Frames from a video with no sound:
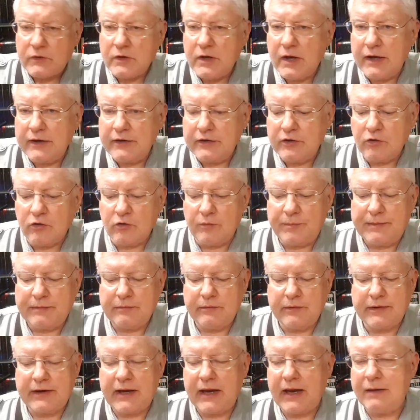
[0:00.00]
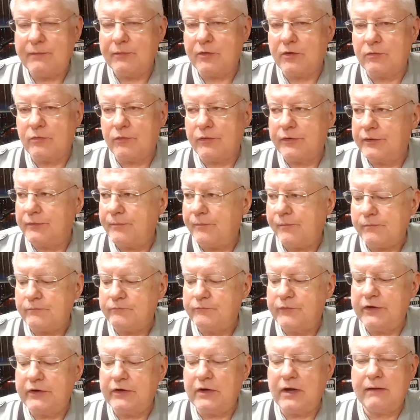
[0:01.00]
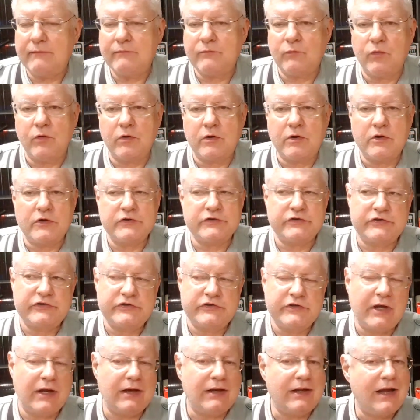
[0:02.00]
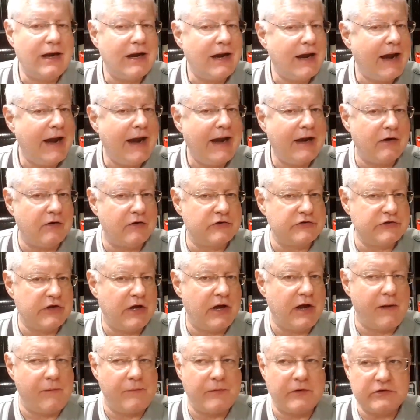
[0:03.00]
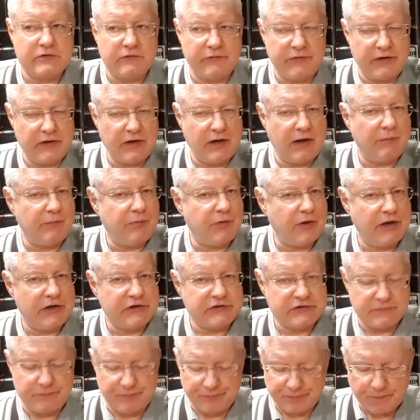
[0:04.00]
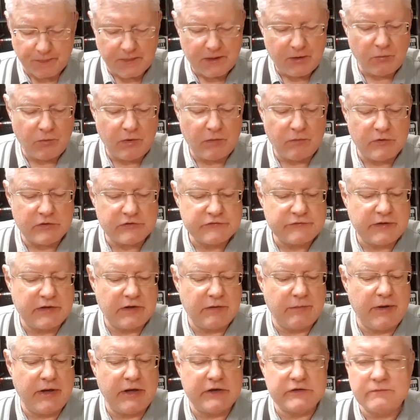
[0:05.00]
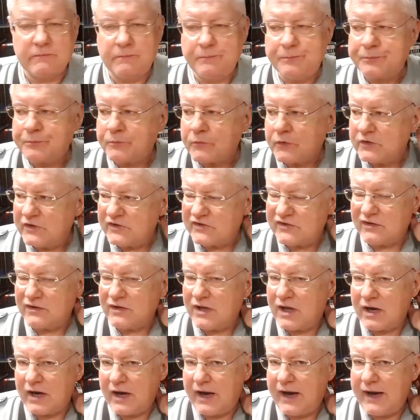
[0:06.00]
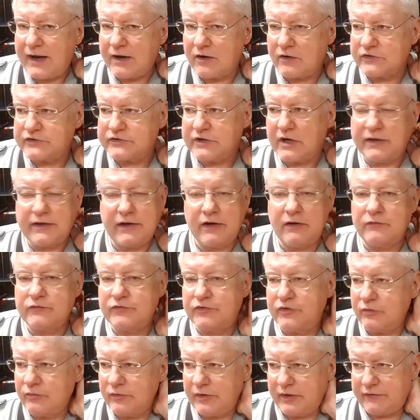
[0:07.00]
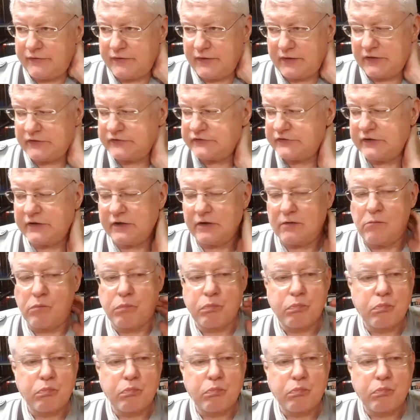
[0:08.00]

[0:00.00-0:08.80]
and the only people that came here were the Vietnam workers. It's got a lot of hangers-on. It's a Vietnam place. Wenwen's Vietnamese. It's a lot of hangers-on. They don't do anything. You sit here.